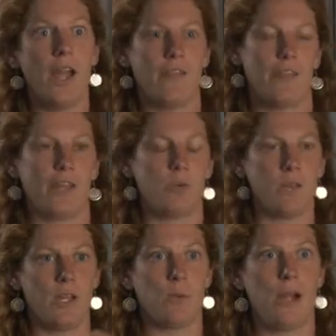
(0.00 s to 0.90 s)
and then like
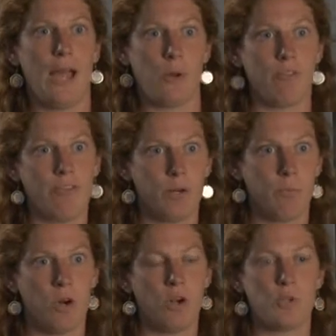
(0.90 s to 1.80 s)
when they were out of their
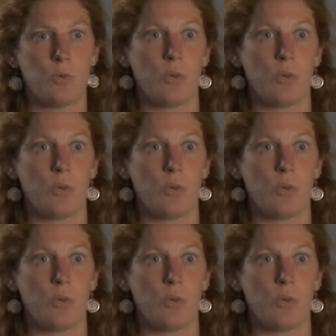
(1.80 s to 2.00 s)
burrows,